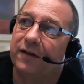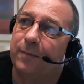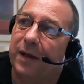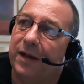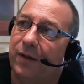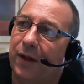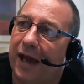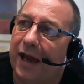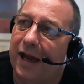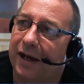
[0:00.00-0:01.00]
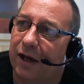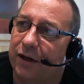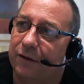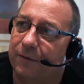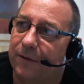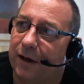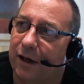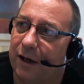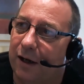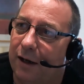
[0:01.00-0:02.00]
has been their kind of,
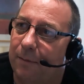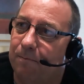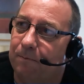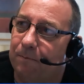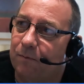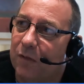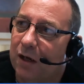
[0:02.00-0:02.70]
well,